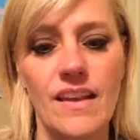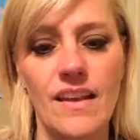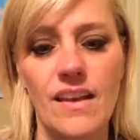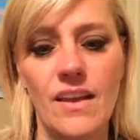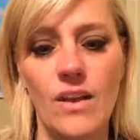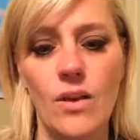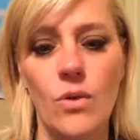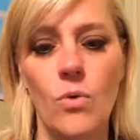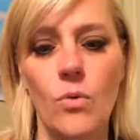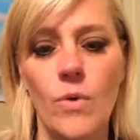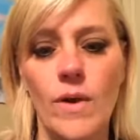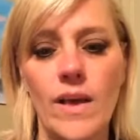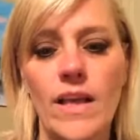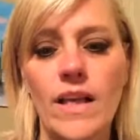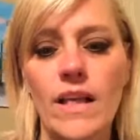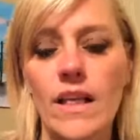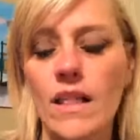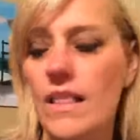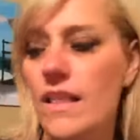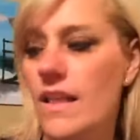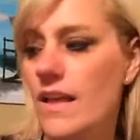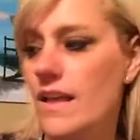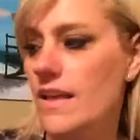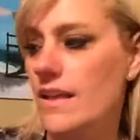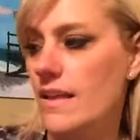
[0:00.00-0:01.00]

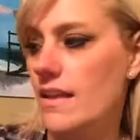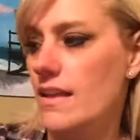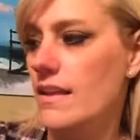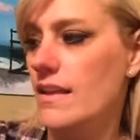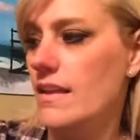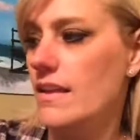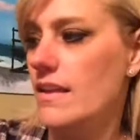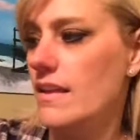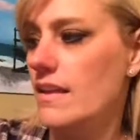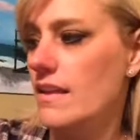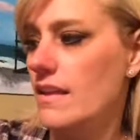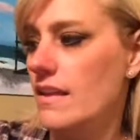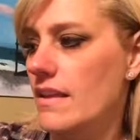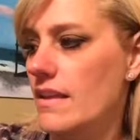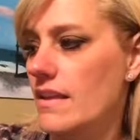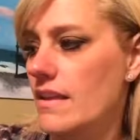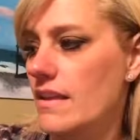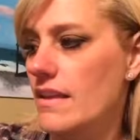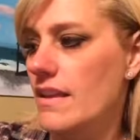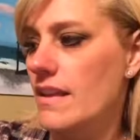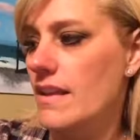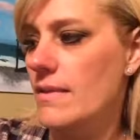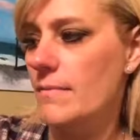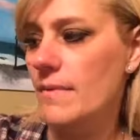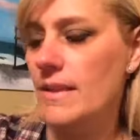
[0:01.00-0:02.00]
Well,
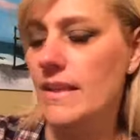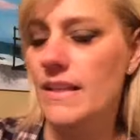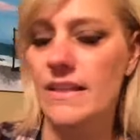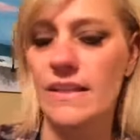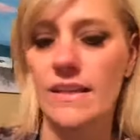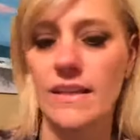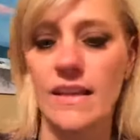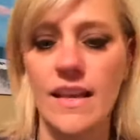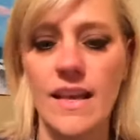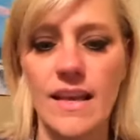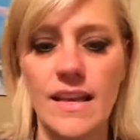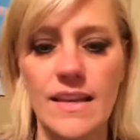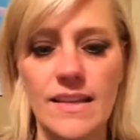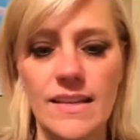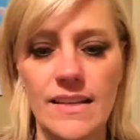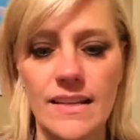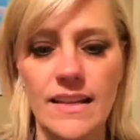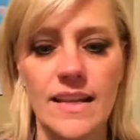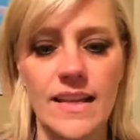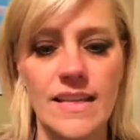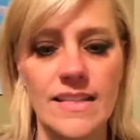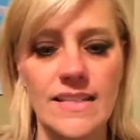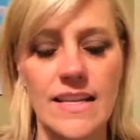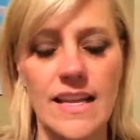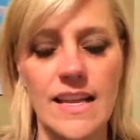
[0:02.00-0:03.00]
I mean,
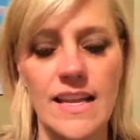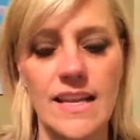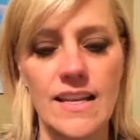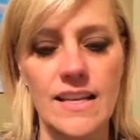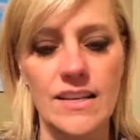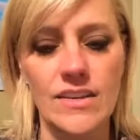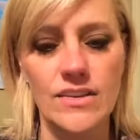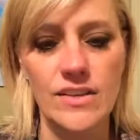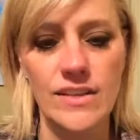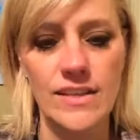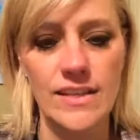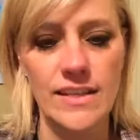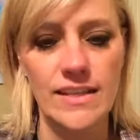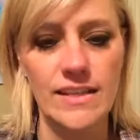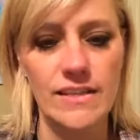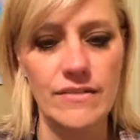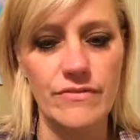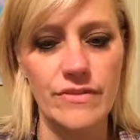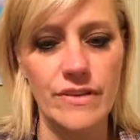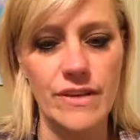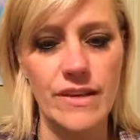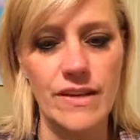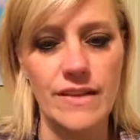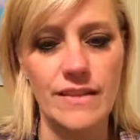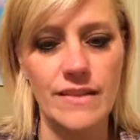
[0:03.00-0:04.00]
like I said, I didn't do anything different.